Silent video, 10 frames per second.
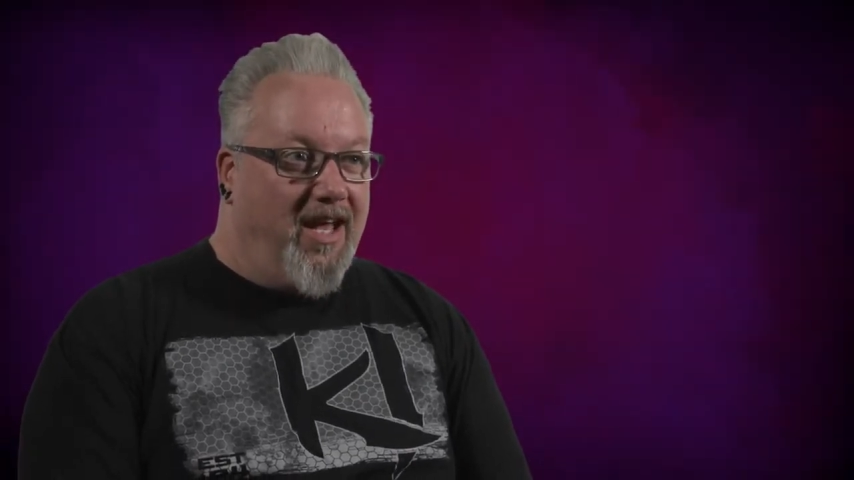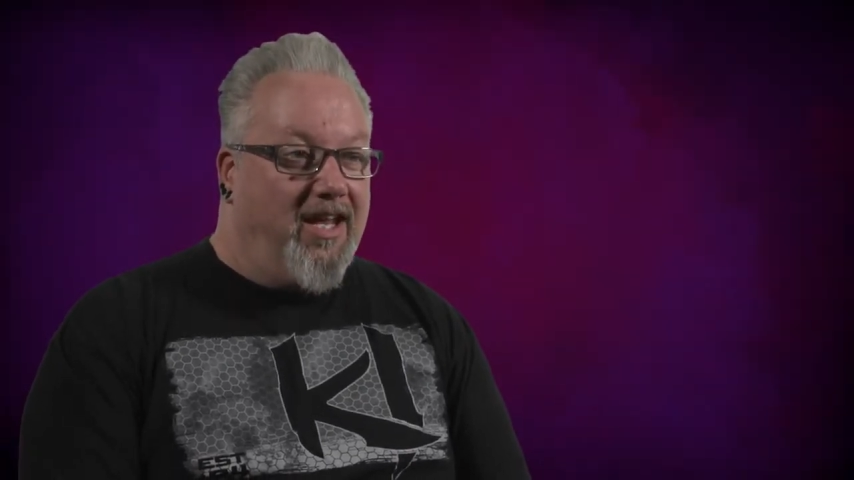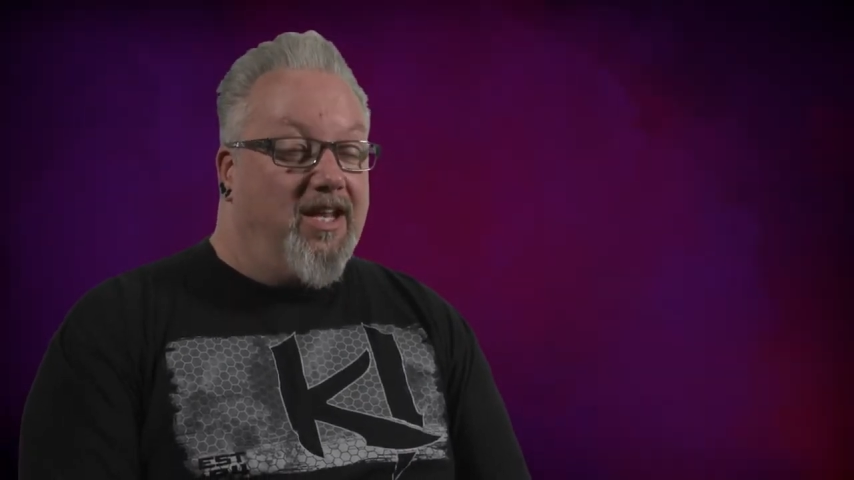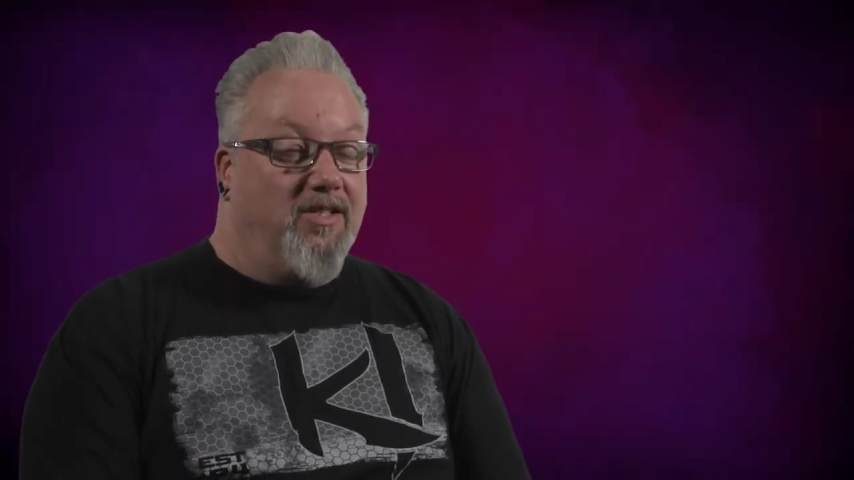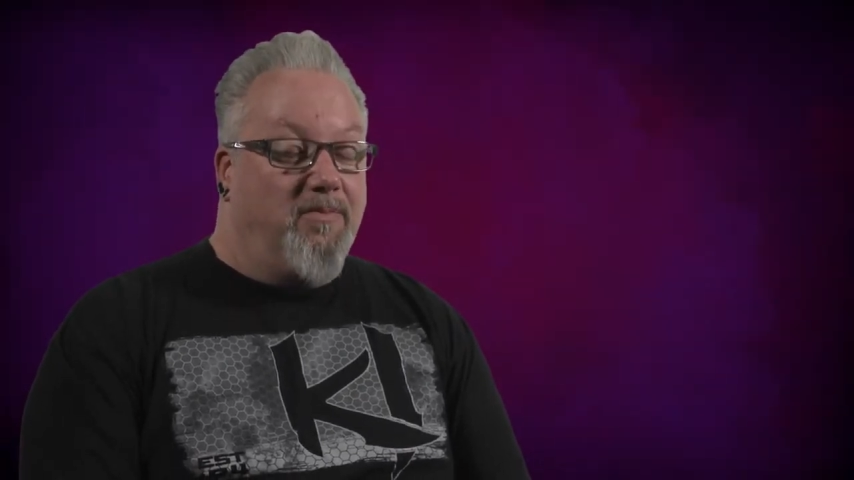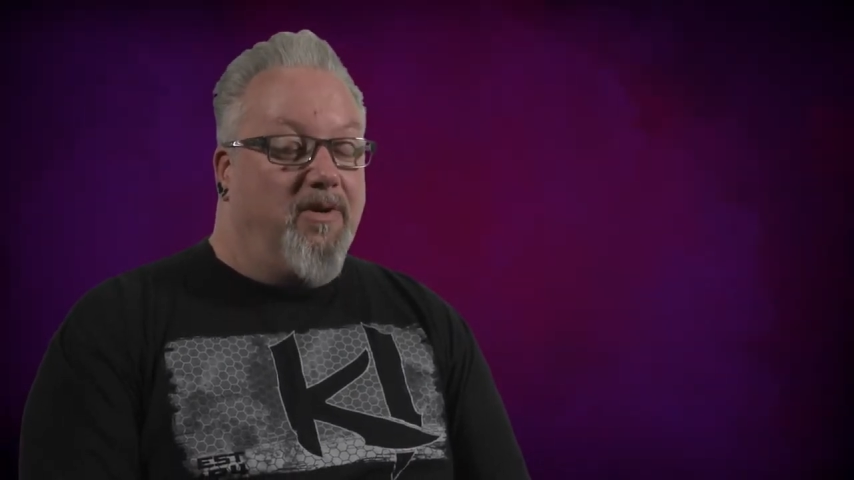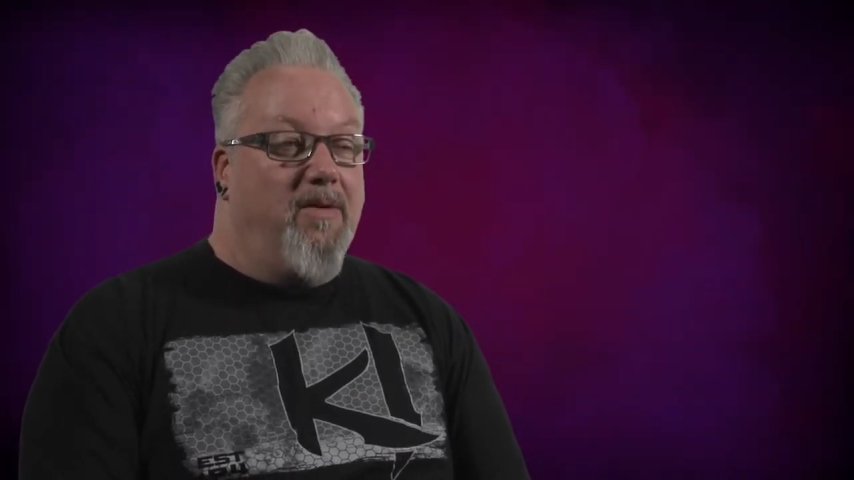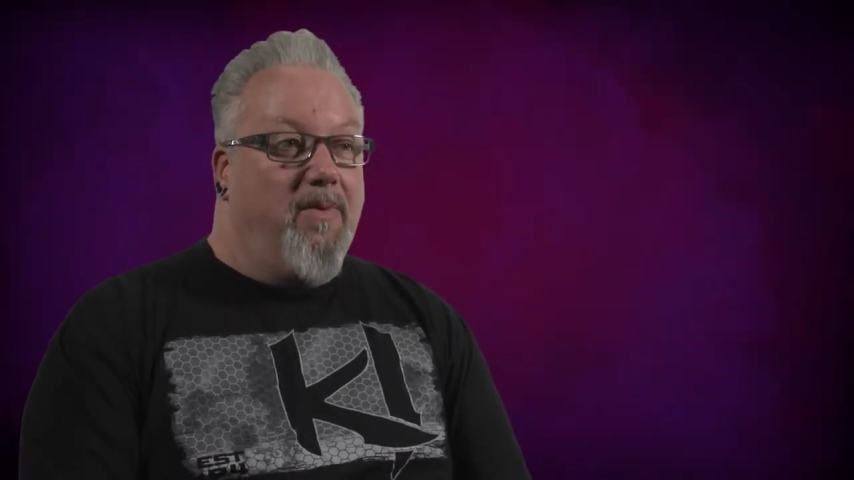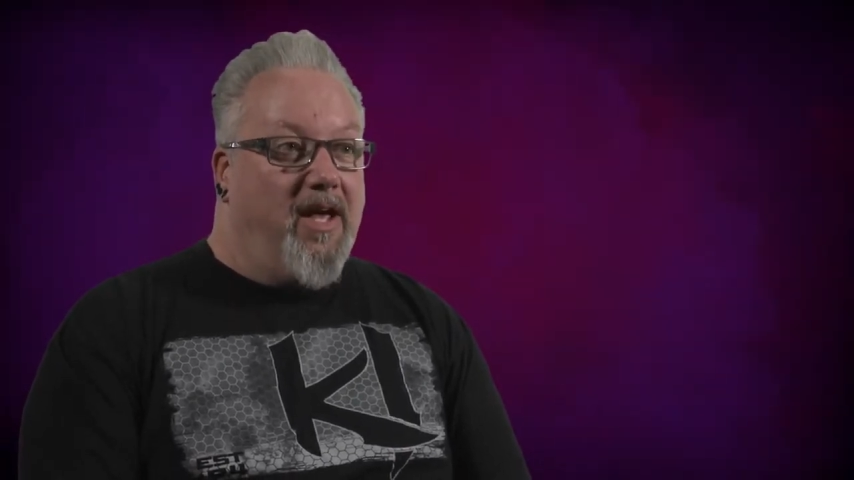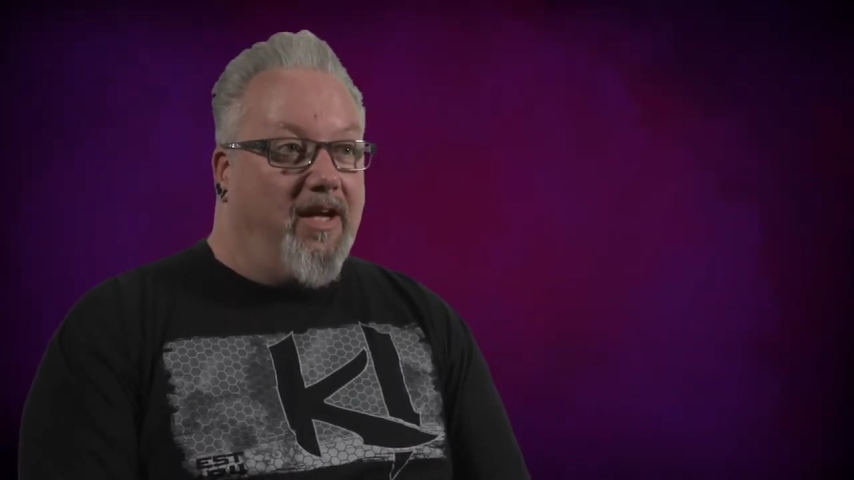And it is
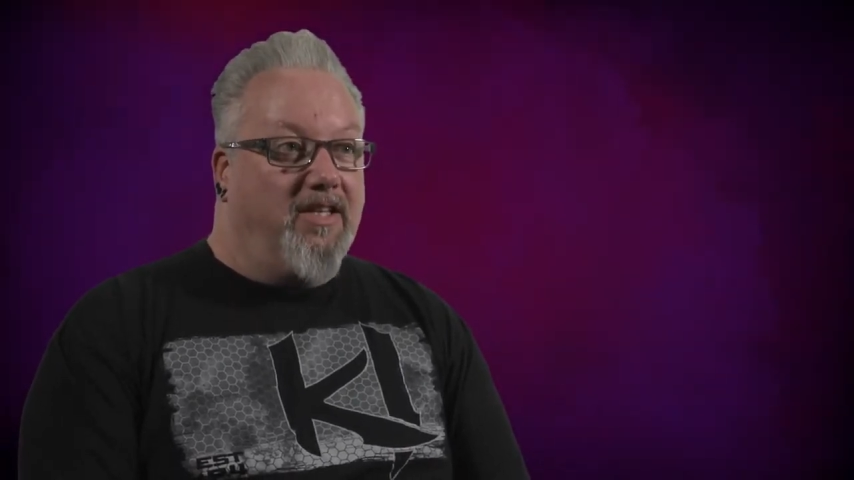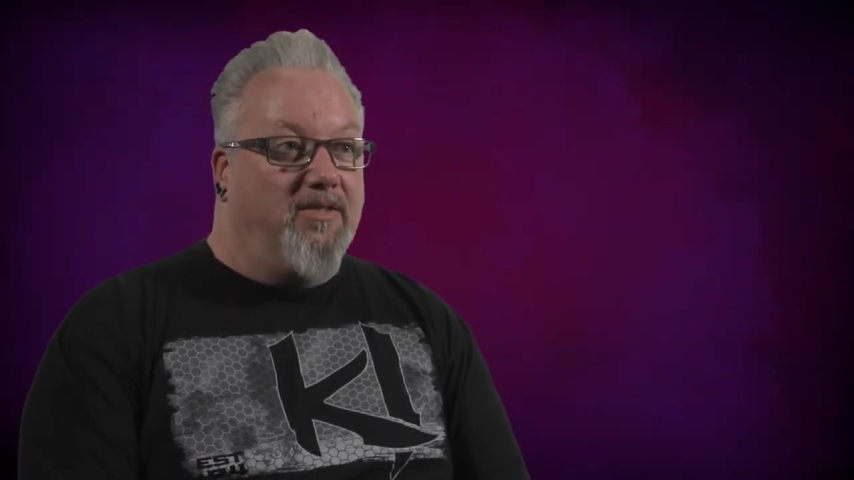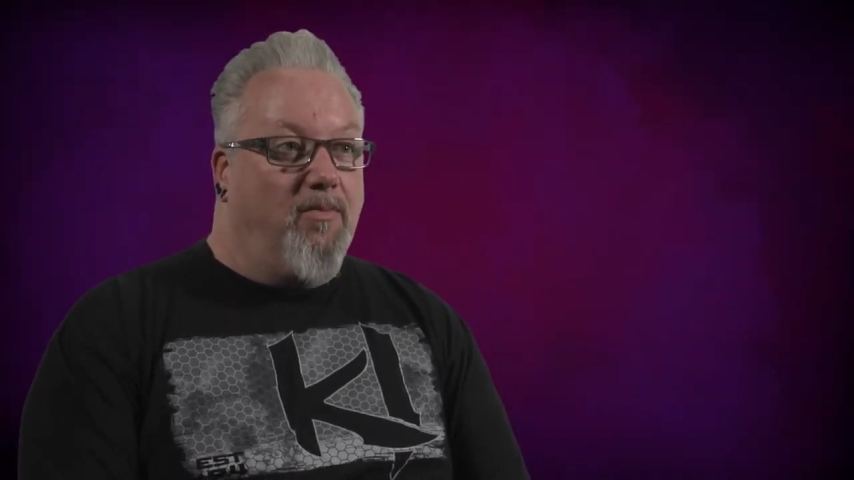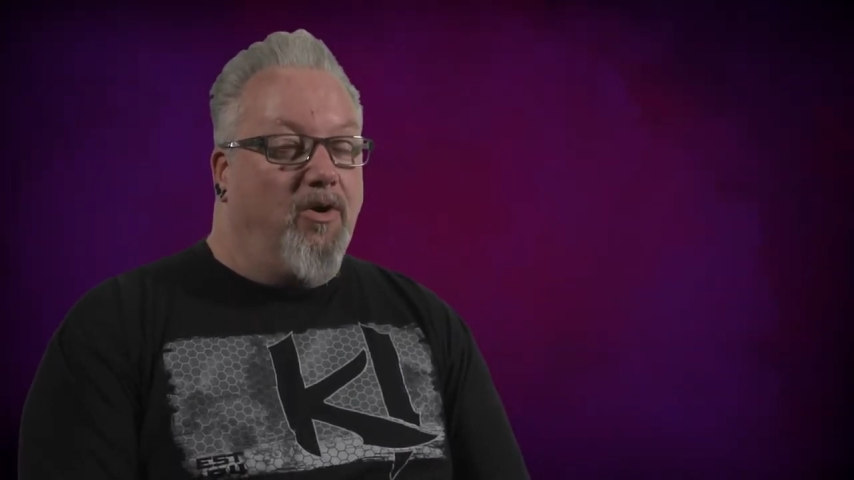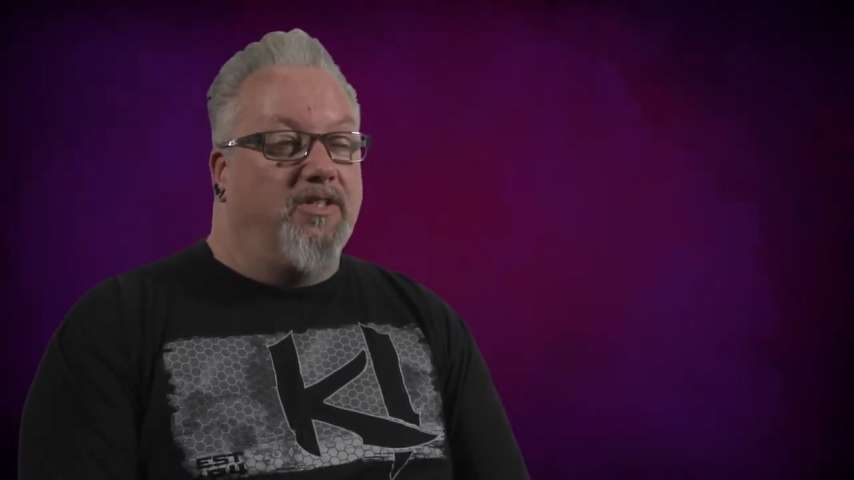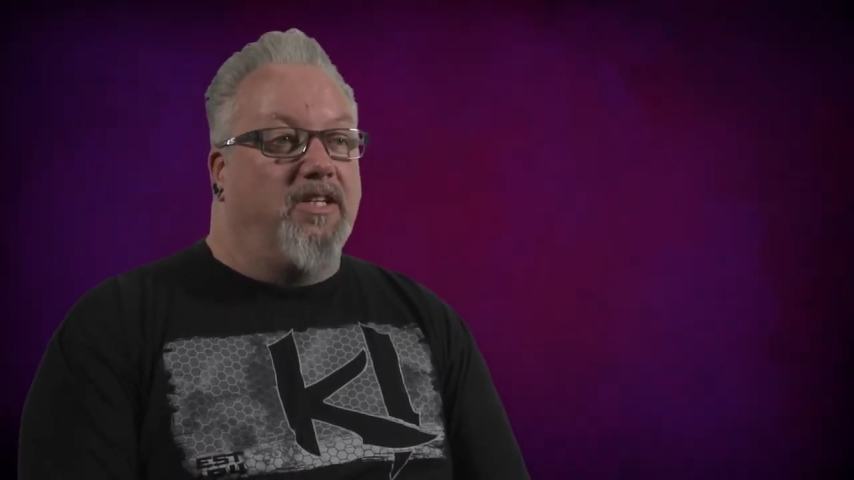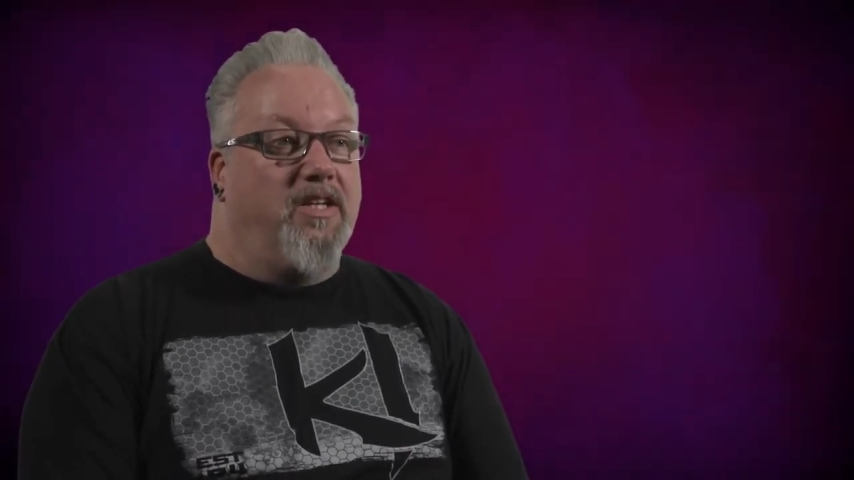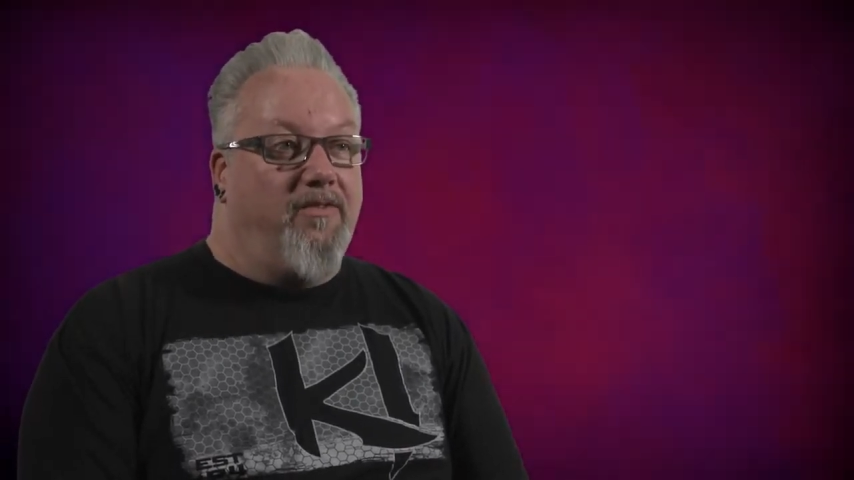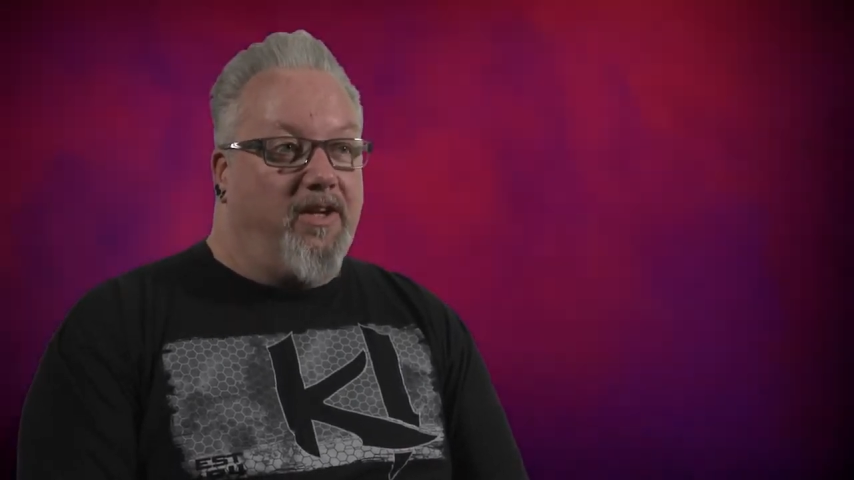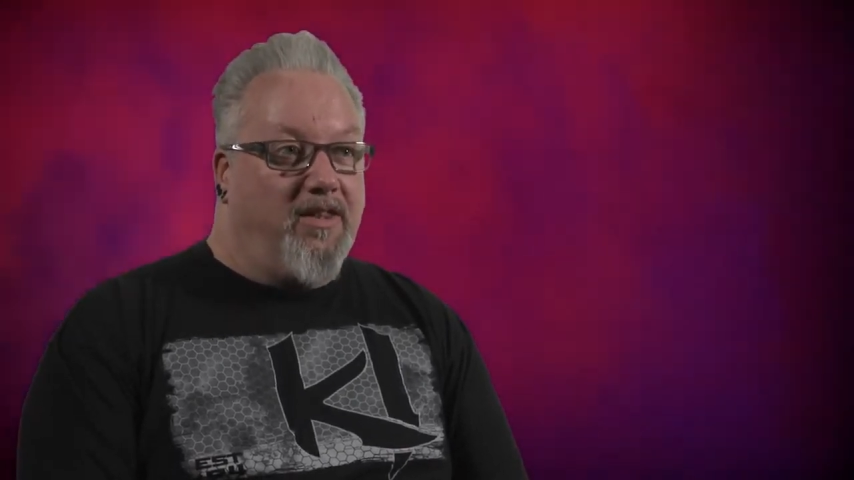pretty big. It's more
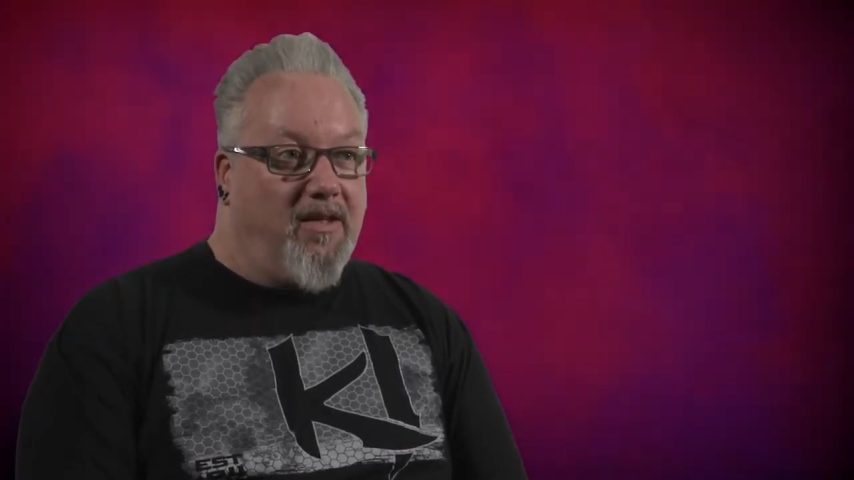significant